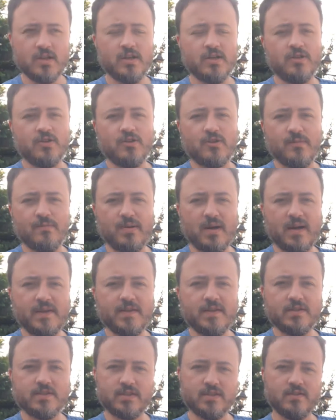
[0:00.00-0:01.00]
You combine
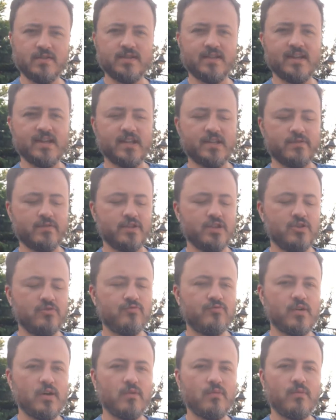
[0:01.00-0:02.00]
those 2 together and you
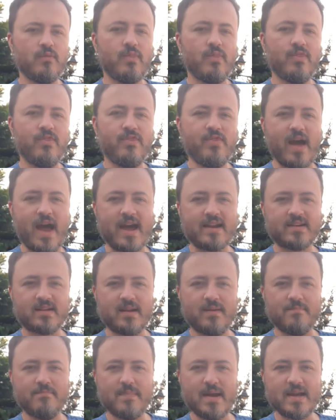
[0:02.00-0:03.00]
roll that
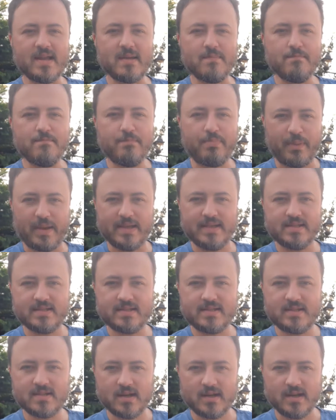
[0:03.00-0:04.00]
many base
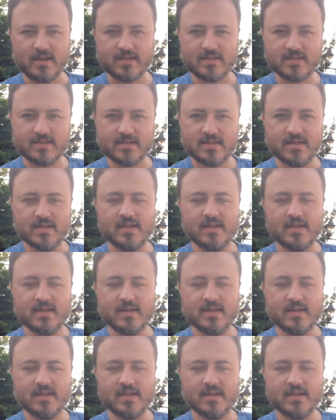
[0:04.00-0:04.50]
dice.